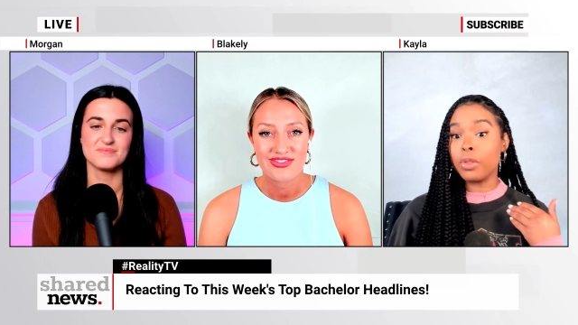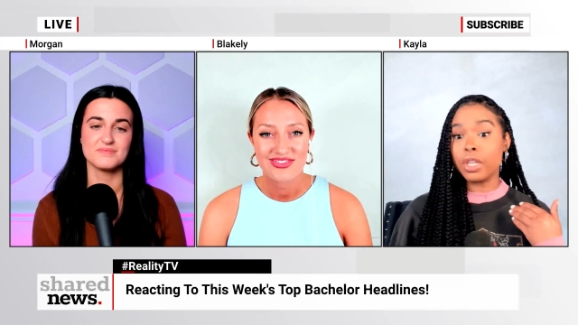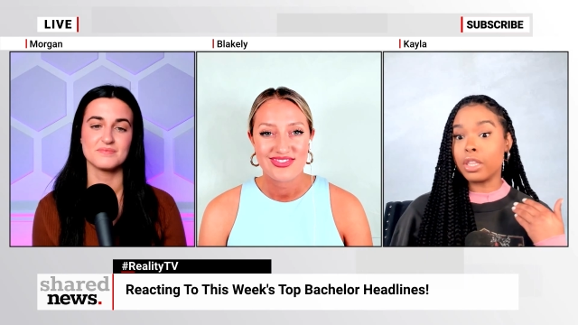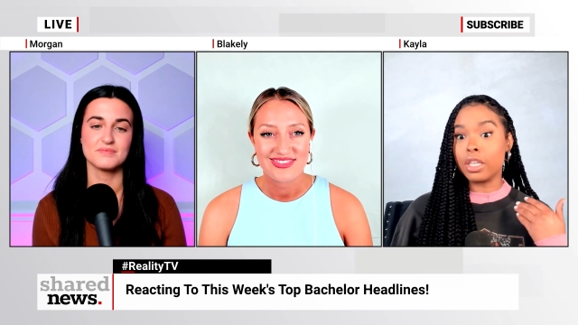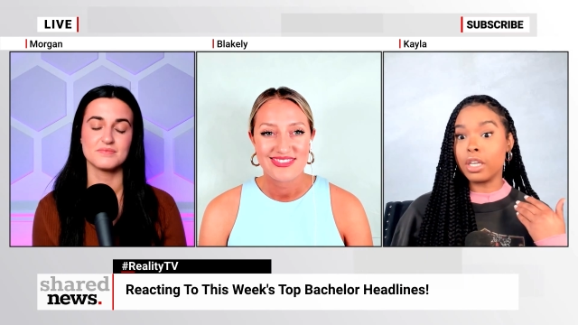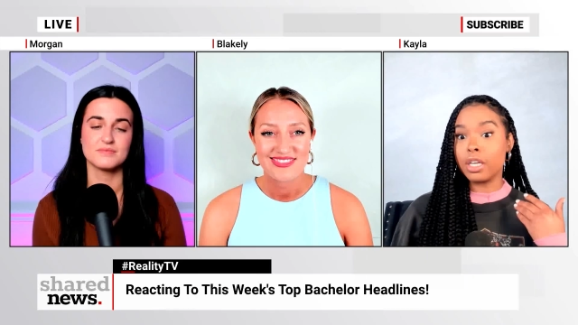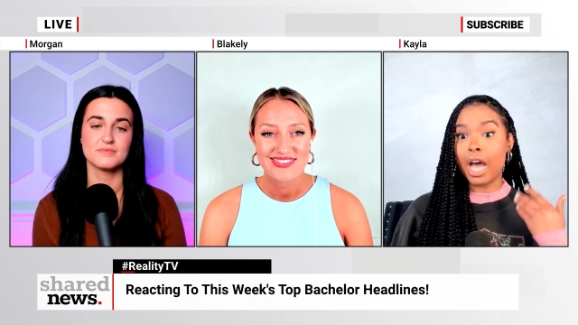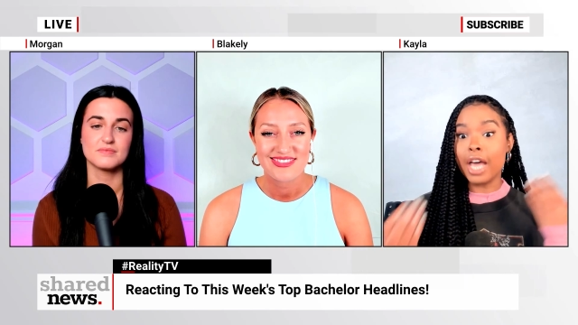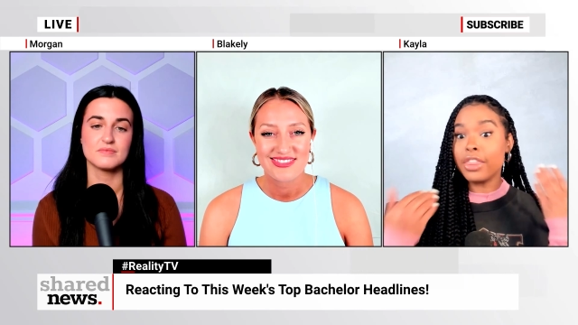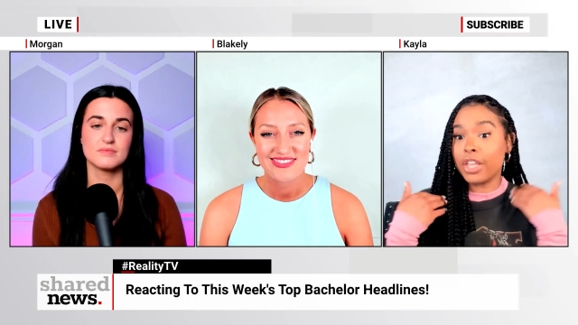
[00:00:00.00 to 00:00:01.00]
Speaker 1: know that the
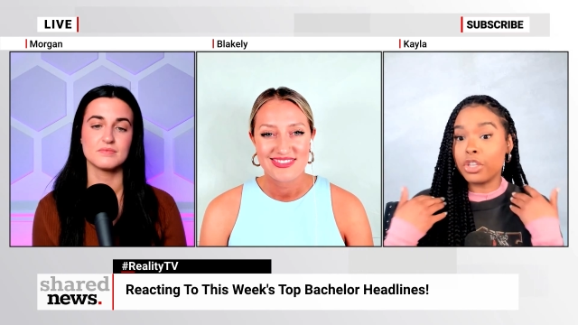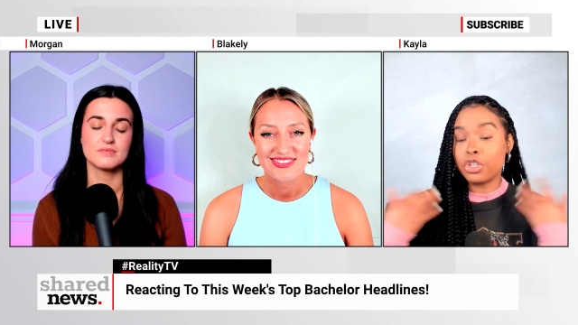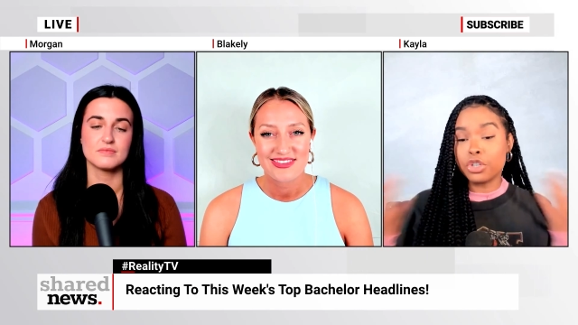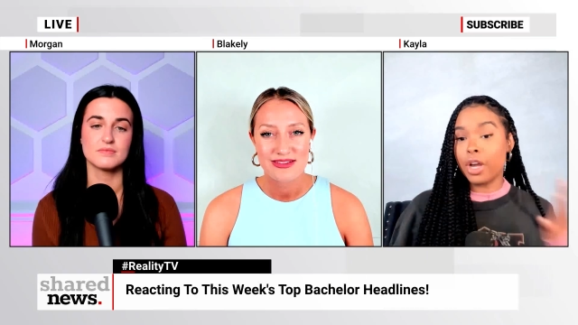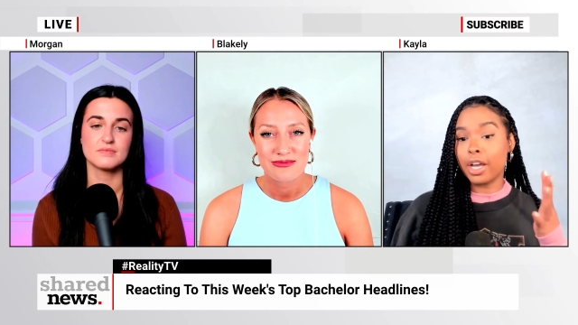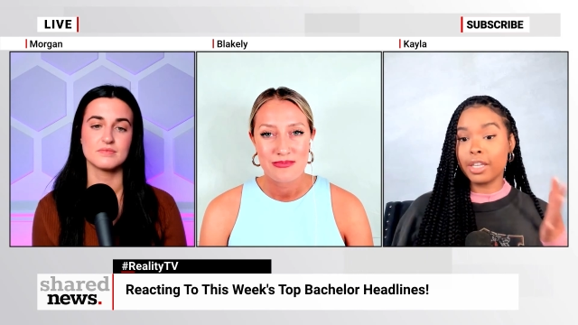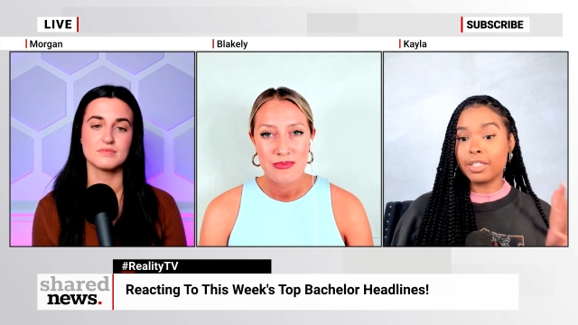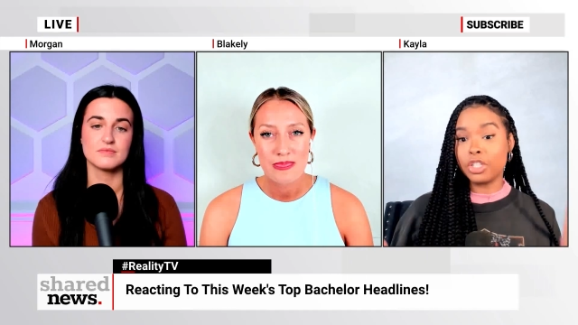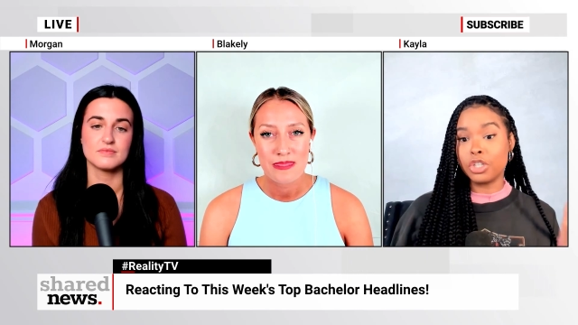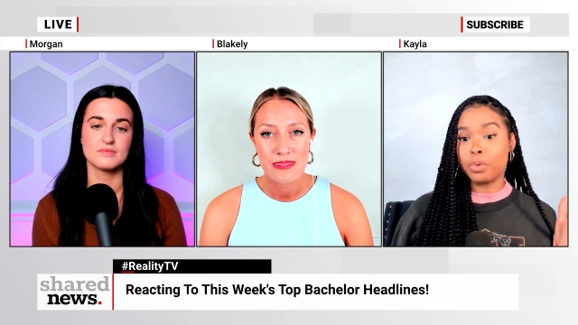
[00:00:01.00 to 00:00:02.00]
I thought the truck
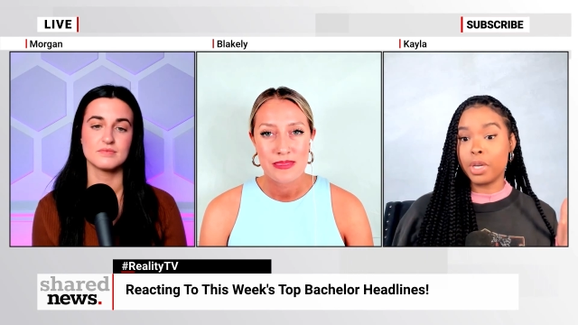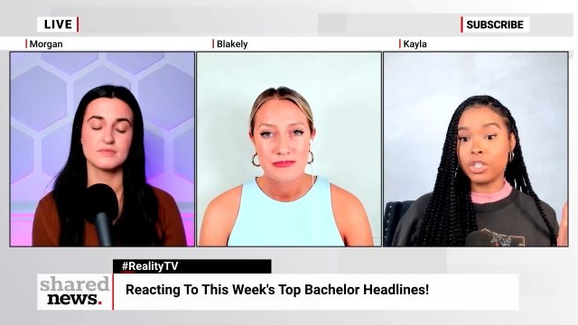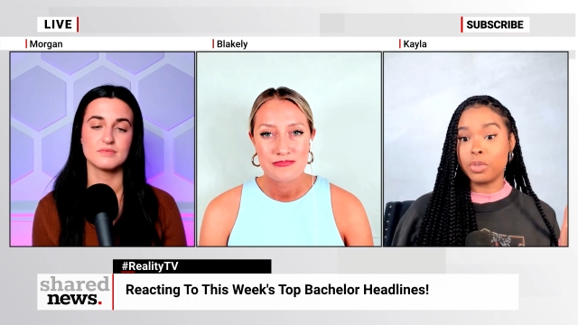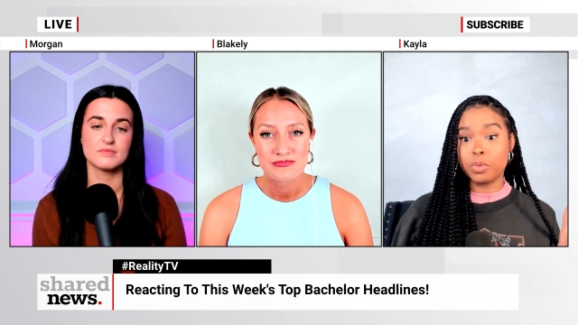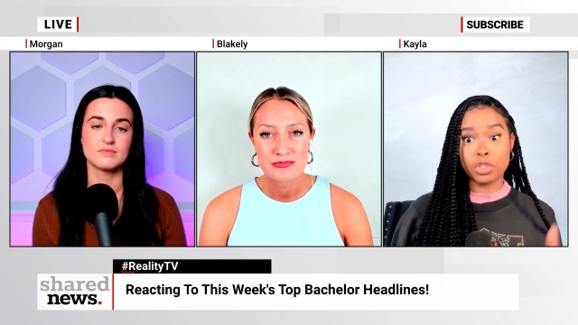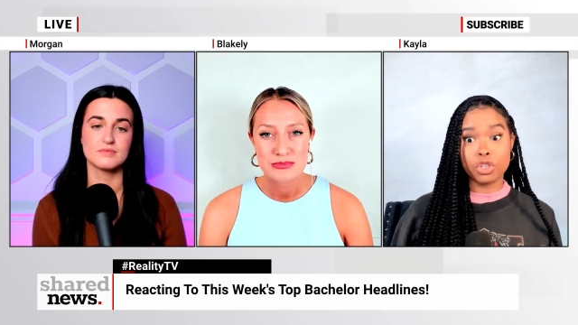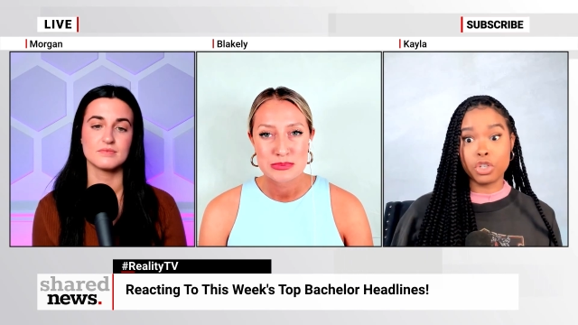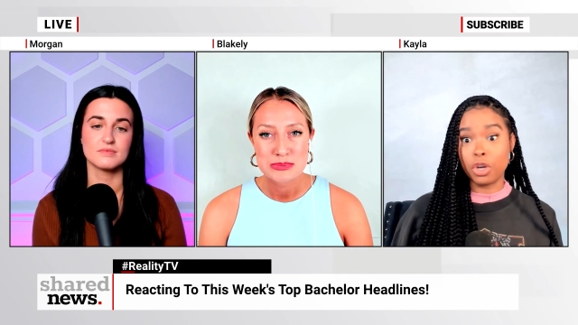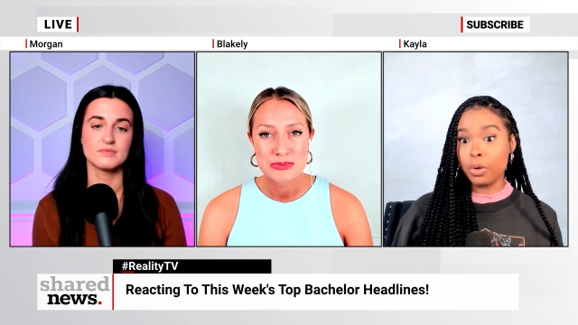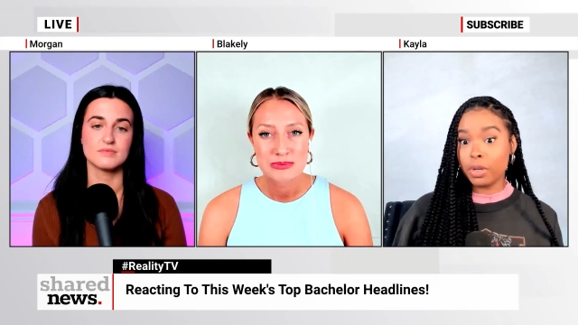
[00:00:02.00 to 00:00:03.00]
situation was a
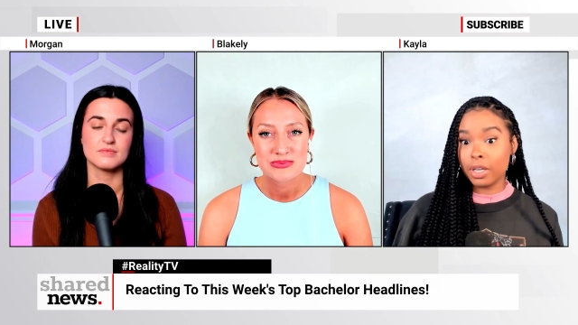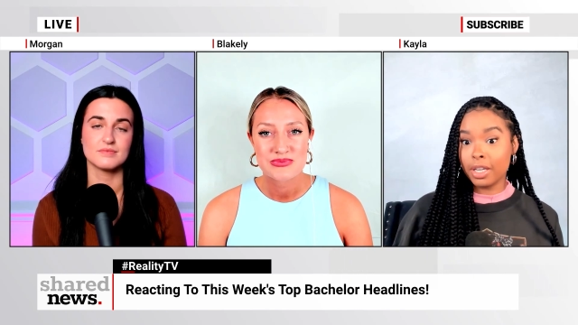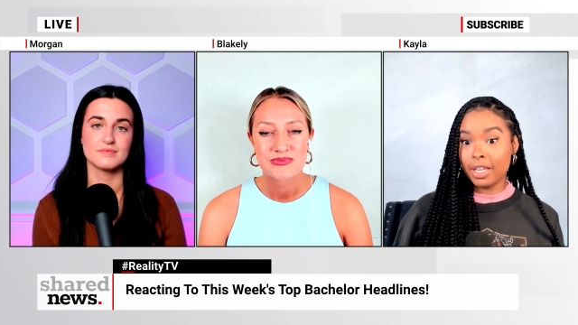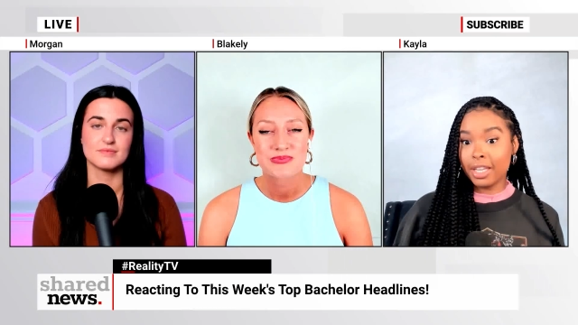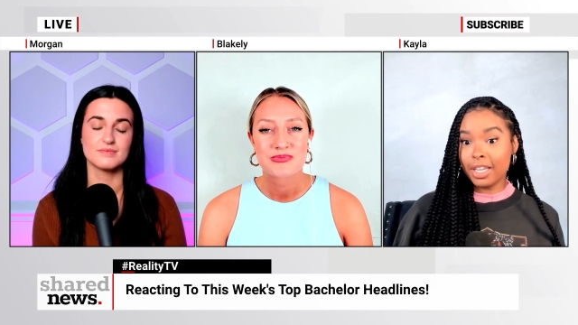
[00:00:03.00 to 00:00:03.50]
joke.